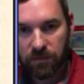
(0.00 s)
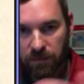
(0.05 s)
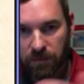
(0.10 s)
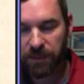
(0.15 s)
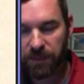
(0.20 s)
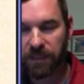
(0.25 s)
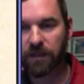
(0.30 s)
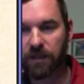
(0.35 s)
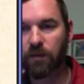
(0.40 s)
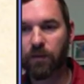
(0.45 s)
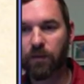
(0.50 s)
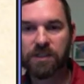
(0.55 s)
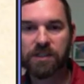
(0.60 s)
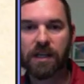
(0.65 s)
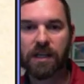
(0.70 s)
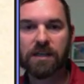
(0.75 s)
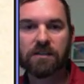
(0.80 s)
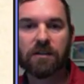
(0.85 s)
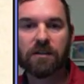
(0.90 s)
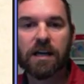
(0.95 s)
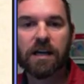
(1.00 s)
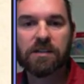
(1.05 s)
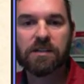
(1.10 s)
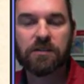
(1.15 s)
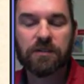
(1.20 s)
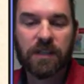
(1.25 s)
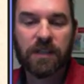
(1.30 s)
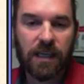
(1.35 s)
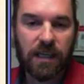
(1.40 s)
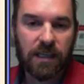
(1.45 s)
depending on which age
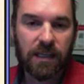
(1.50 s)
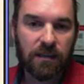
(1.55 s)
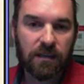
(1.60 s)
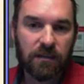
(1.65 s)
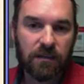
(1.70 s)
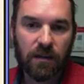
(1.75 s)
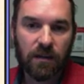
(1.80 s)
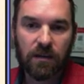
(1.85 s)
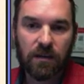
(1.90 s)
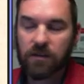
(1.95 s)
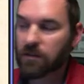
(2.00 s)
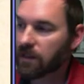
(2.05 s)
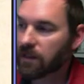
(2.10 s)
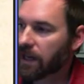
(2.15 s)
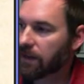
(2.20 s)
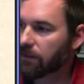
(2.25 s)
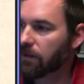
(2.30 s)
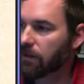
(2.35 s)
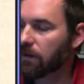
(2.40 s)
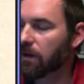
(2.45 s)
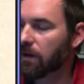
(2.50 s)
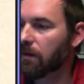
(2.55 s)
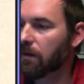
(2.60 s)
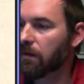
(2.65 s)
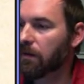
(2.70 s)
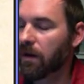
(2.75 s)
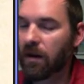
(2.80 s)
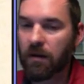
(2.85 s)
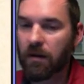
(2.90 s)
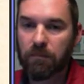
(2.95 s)
class you take, uh, you can have a,
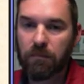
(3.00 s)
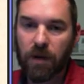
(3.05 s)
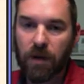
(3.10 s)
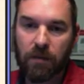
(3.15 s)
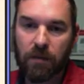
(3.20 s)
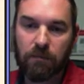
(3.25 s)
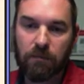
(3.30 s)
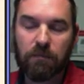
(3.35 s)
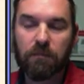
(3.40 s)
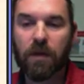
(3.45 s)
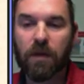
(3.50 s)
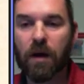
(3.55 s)
a, a,